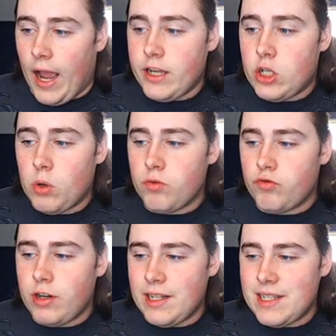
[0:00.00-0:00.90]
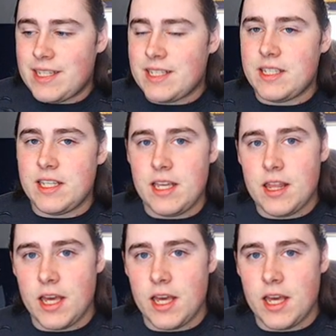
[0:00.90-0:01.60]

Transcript: I don't really see